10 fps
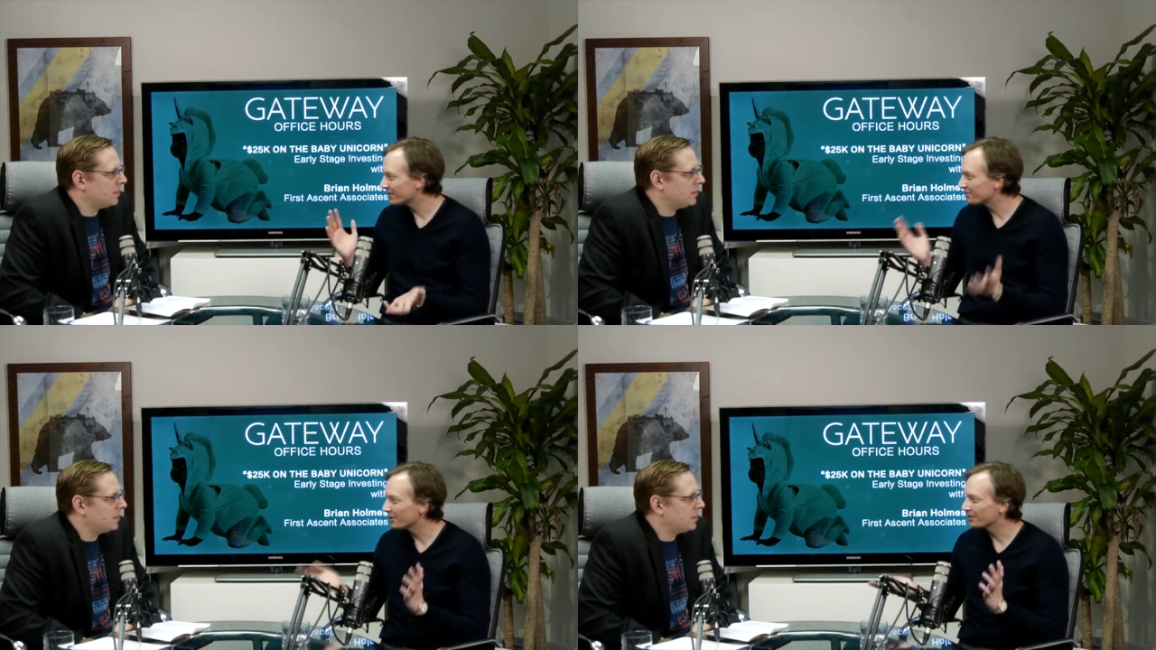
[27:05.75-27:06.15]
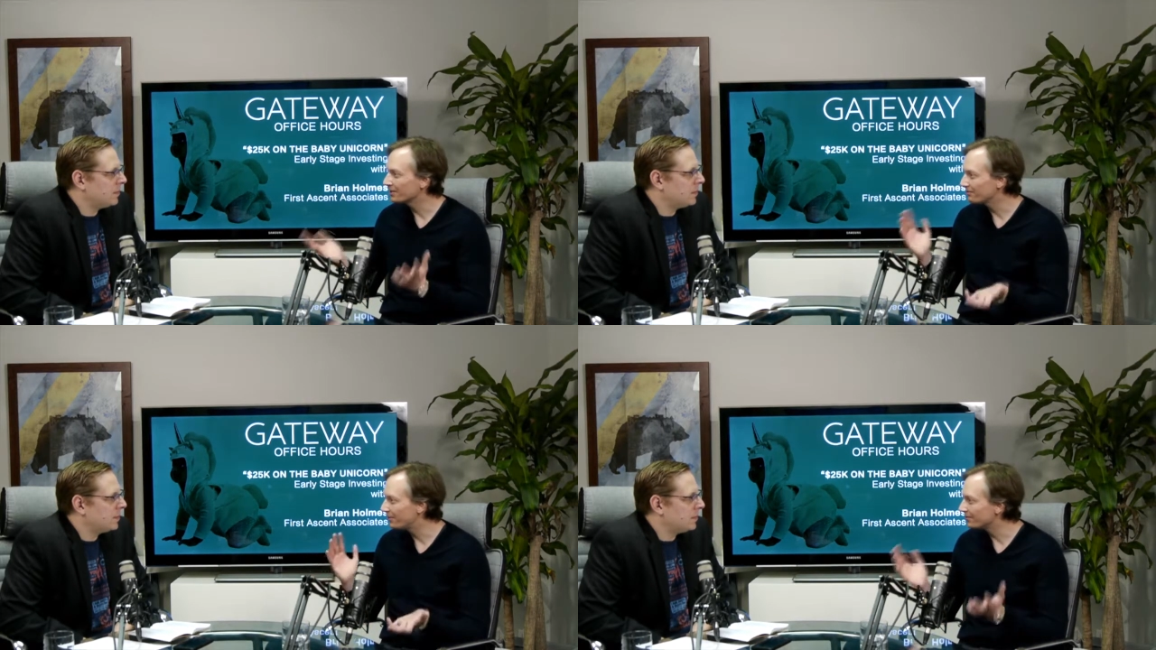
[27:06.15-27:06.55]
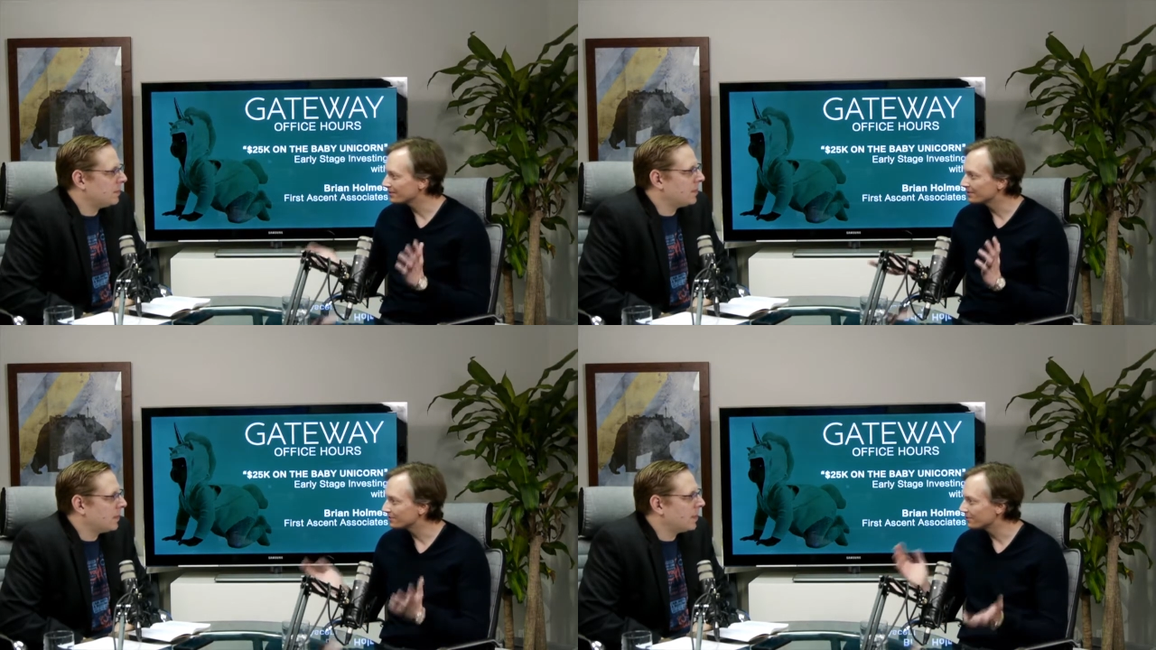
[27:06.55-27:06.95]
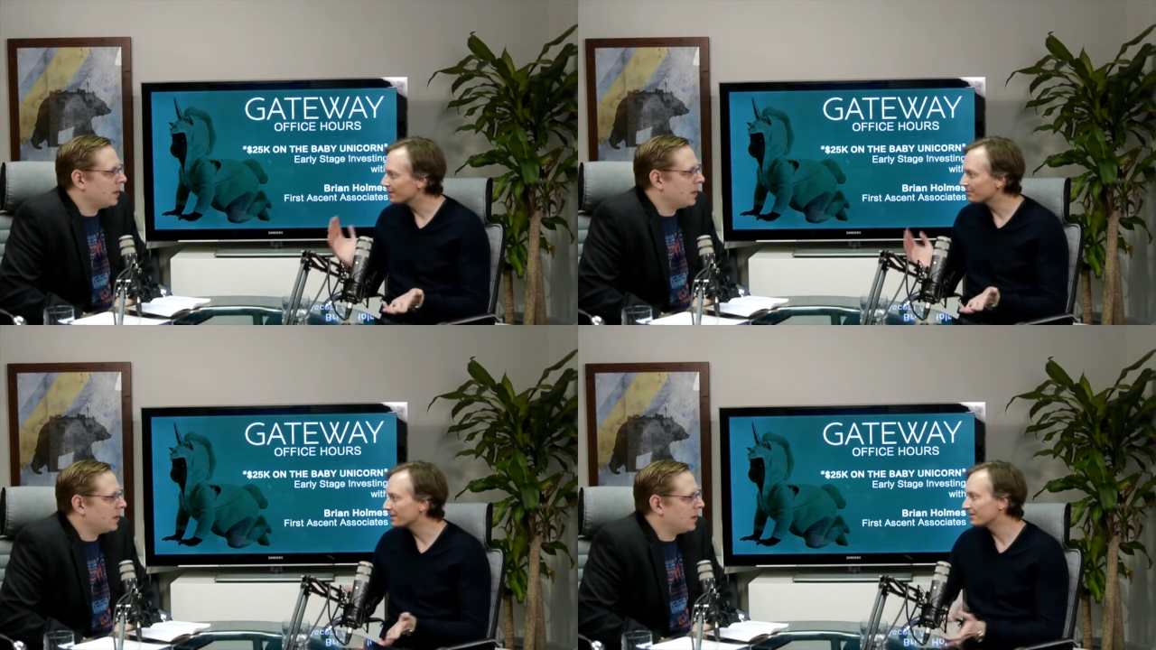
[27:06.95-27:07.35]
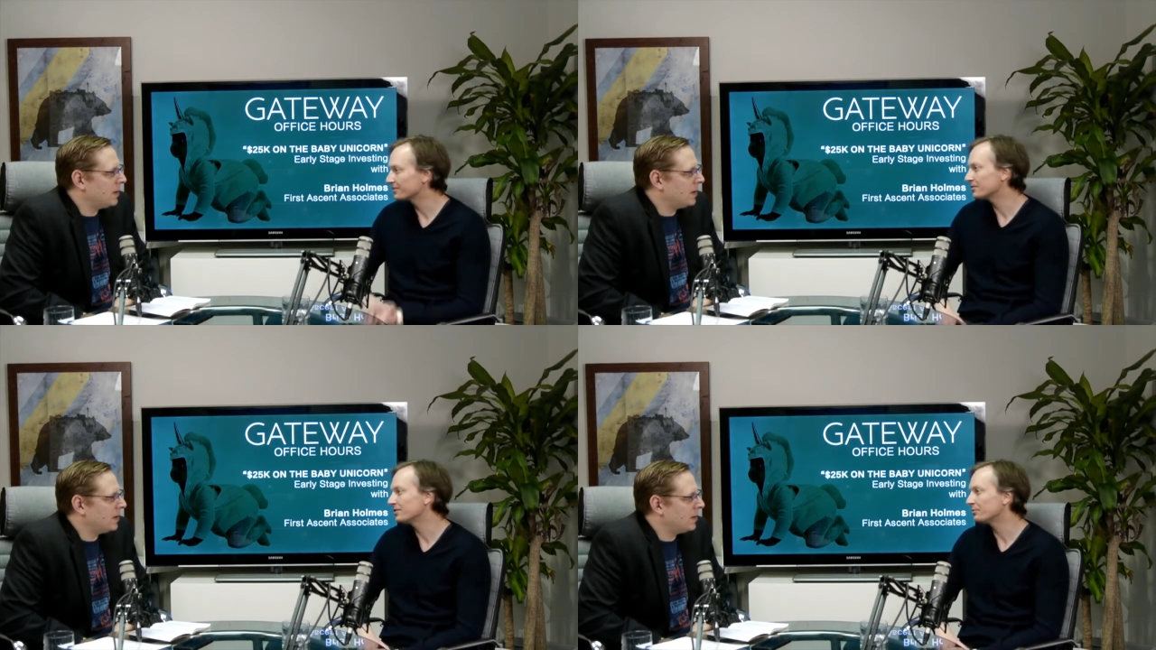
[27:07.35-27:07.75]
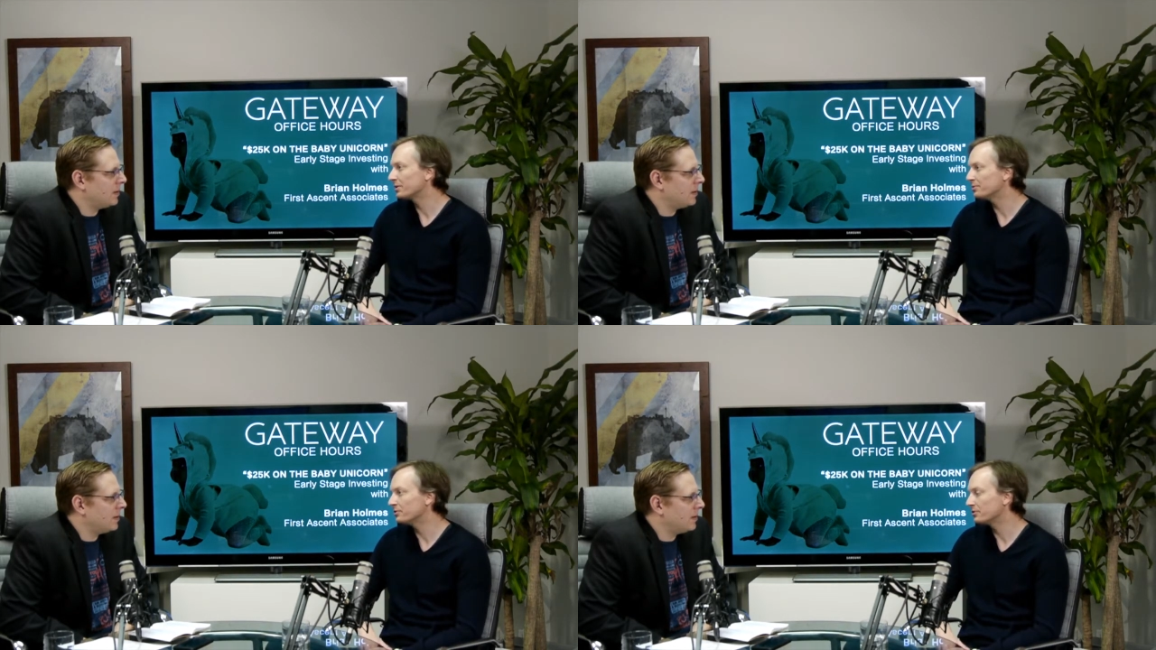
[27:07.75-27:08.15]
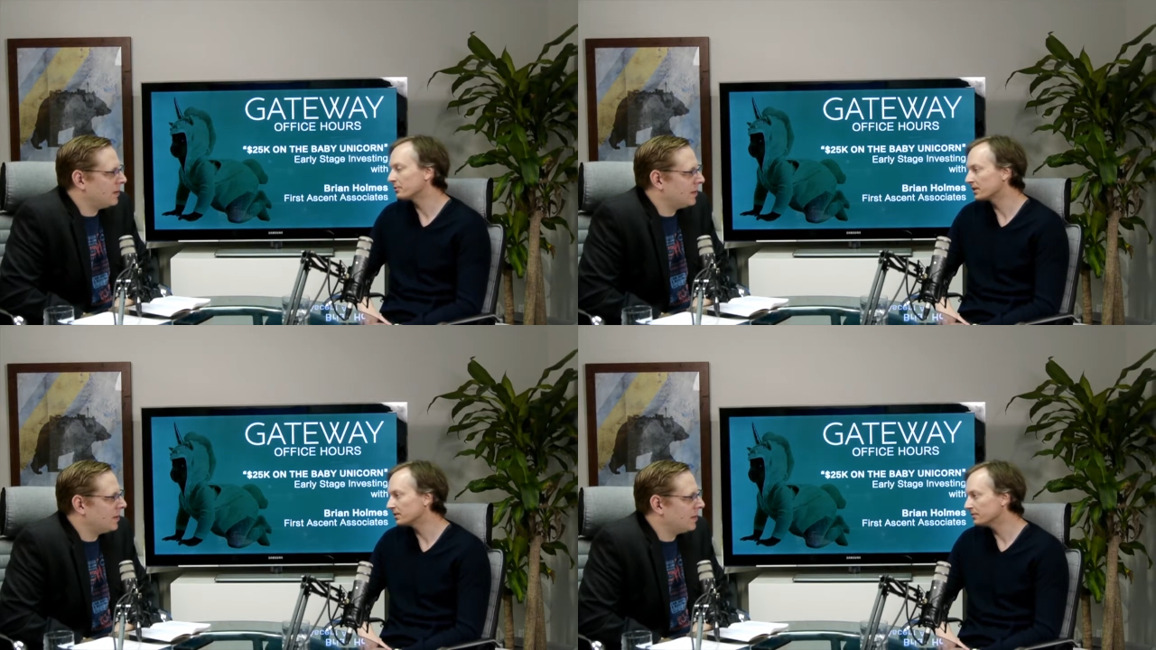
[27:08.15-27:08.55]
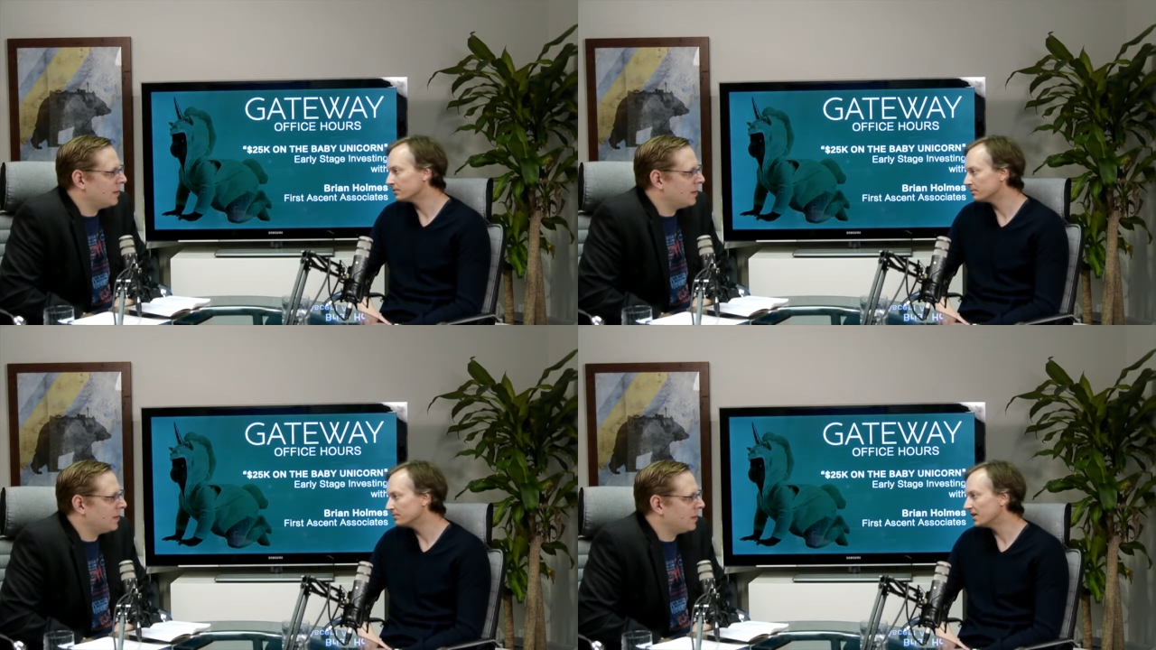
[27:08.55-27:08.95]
Speaker 1: that the market falls into there because you know people only want to give up